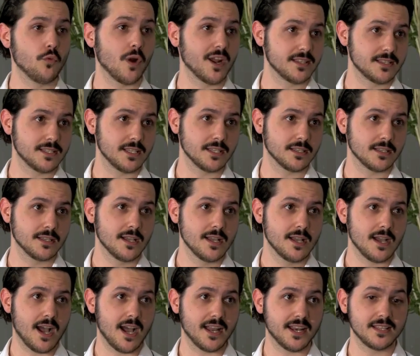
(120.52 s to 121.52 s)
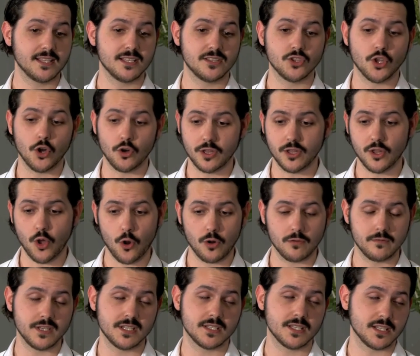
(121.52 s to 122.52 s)
writing, and I didn't know that all
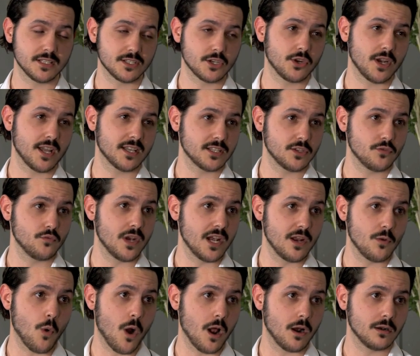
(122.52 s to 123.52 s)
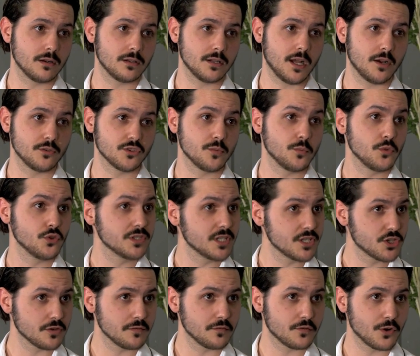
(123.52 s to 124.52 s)
of these things connected really well. I was a
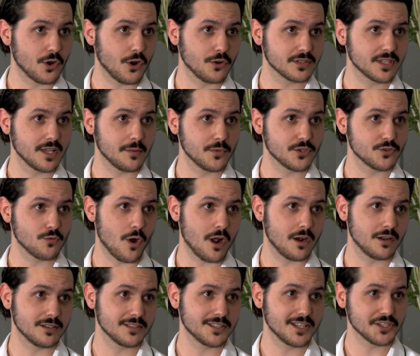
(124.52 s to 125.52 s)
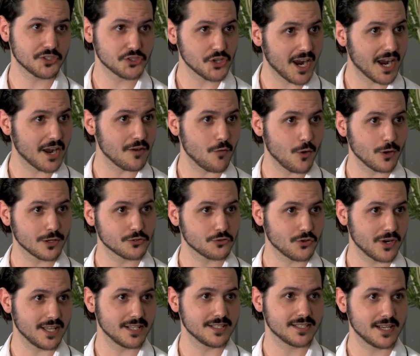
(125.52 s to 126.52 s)
musician for a long time as well, like jack of all
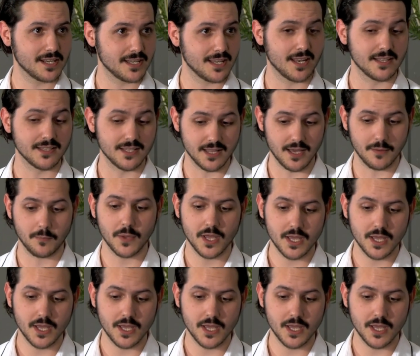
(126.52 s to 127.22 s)
trades, and it